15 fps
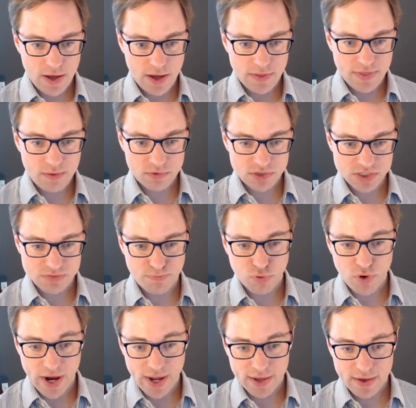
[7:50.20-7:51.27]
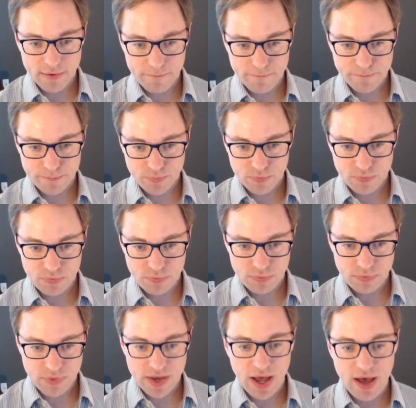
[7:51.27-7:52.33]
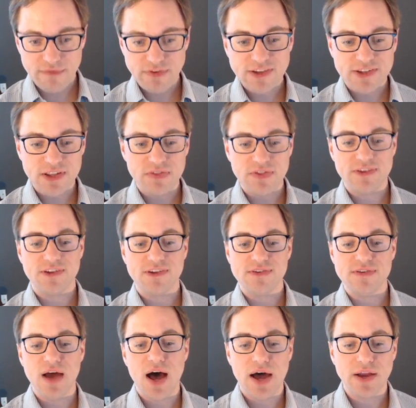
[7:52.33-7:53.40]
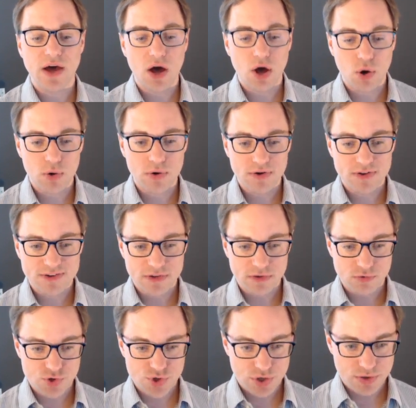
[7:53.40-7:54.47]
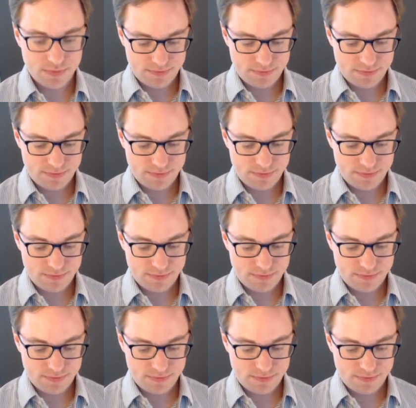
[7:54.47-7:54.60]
then we'll just break. Then obviously this is not our solution.